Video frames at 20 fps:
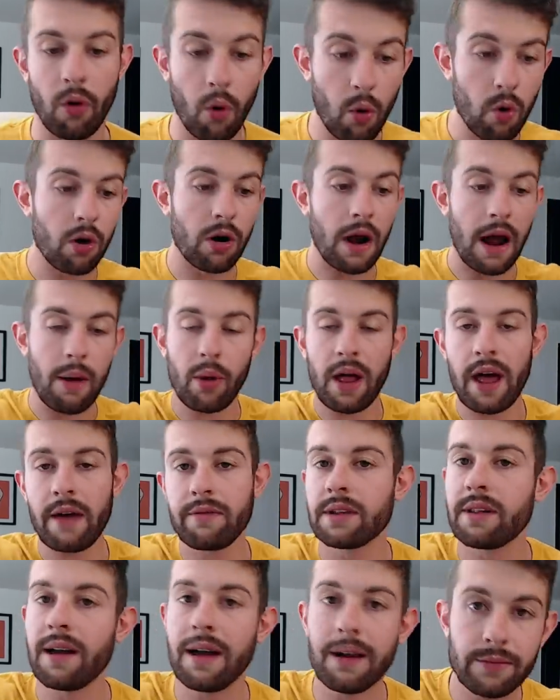Or I will
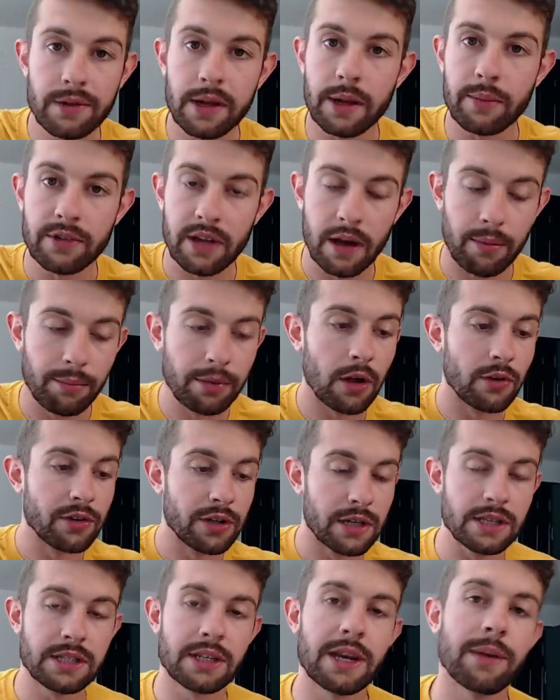have the timestamps down below. You
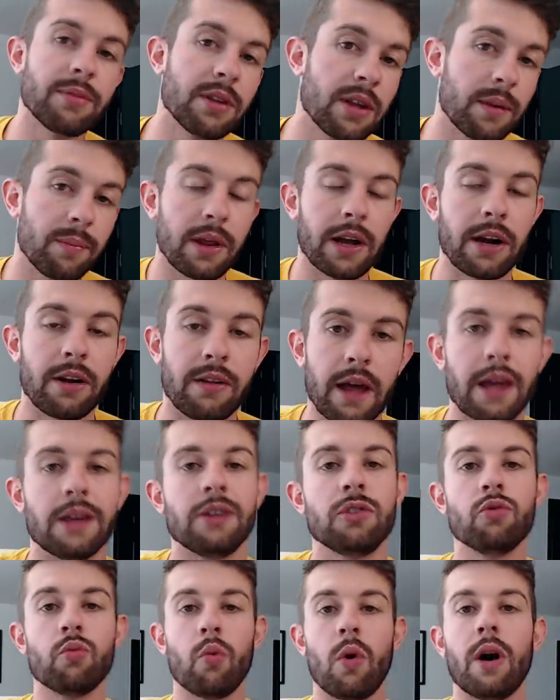can skip to the player that
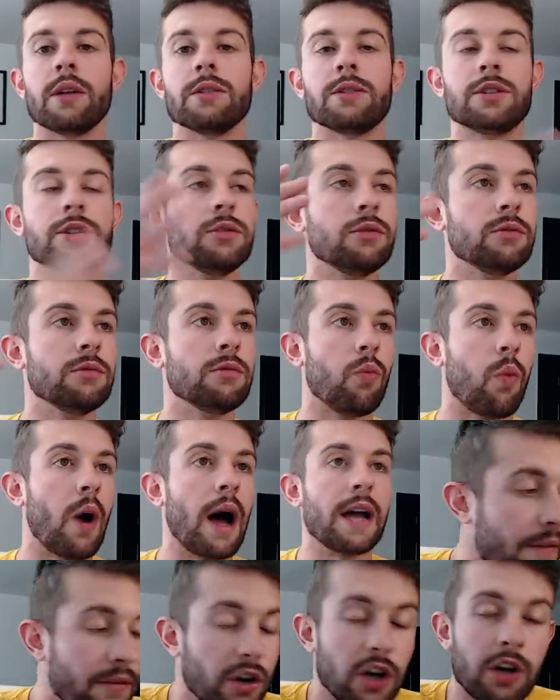you want to
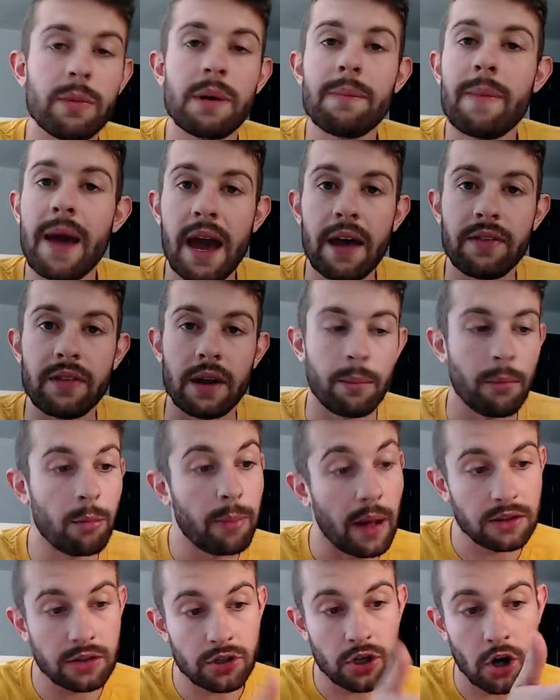watch. You're going to be mad that I'm
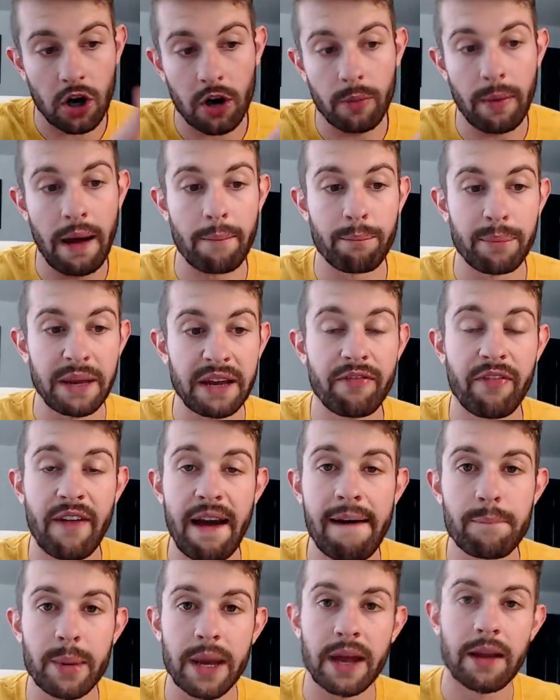about to talk about Big
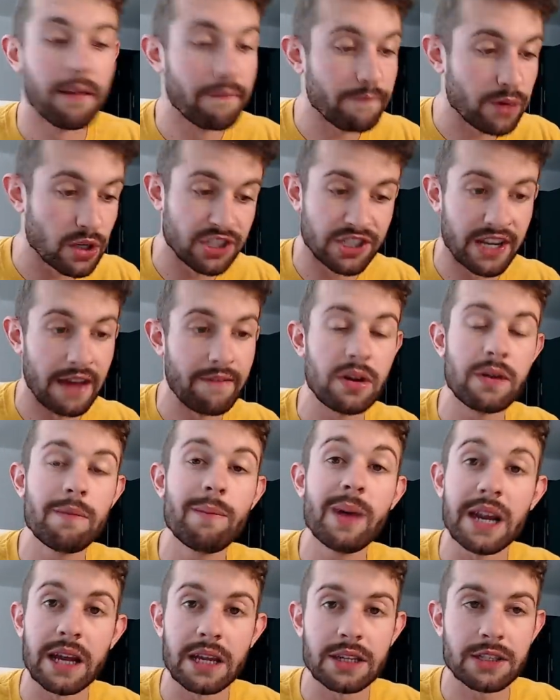Fat Ben for 7
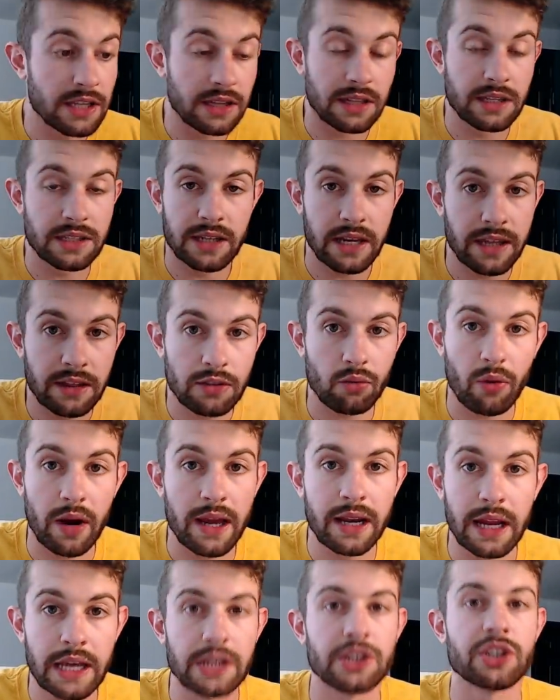minutes. This ain't the
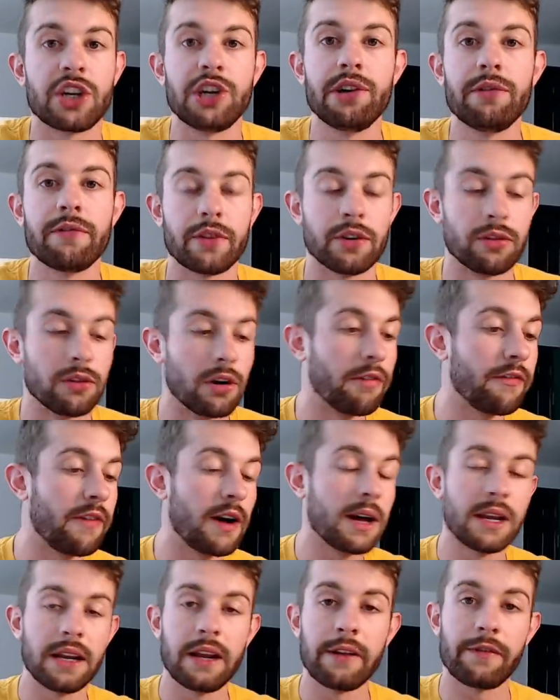right HQ for you. Go
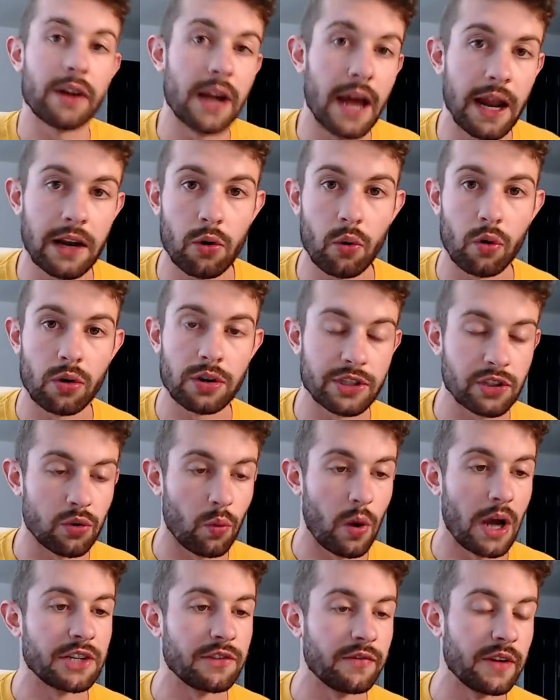find a different headquarters to
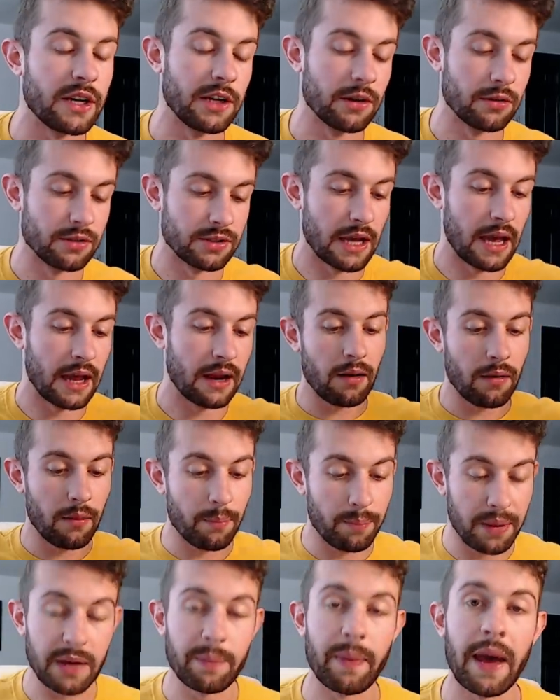watch videos at.
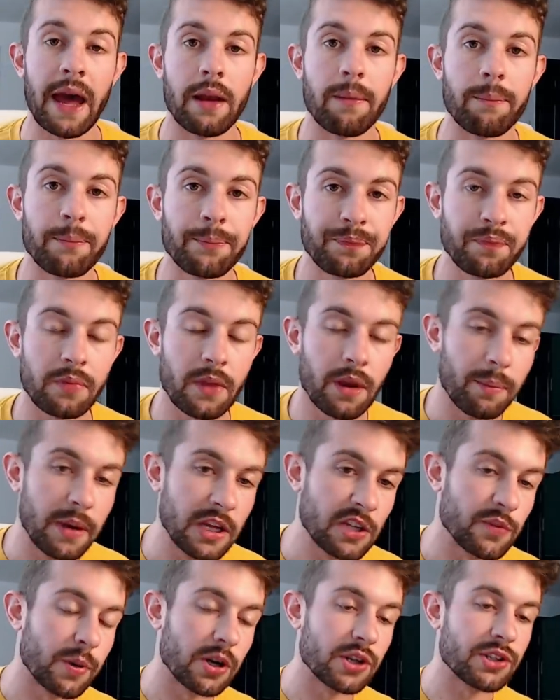Big Ben,
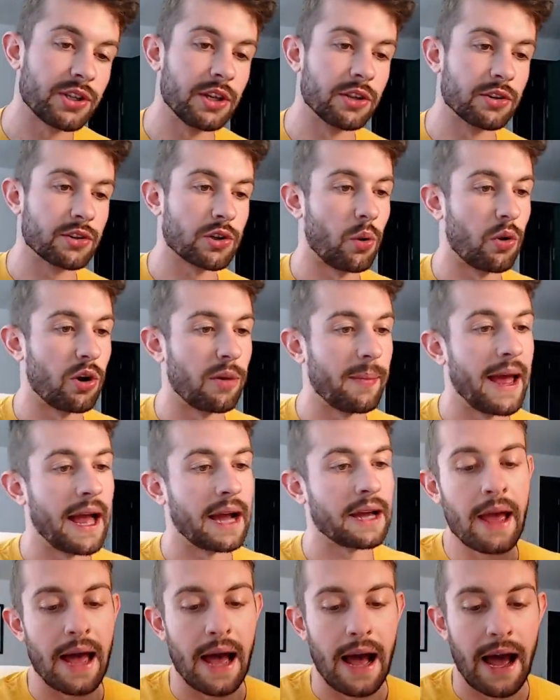Pittsburgh Steelers quarterback.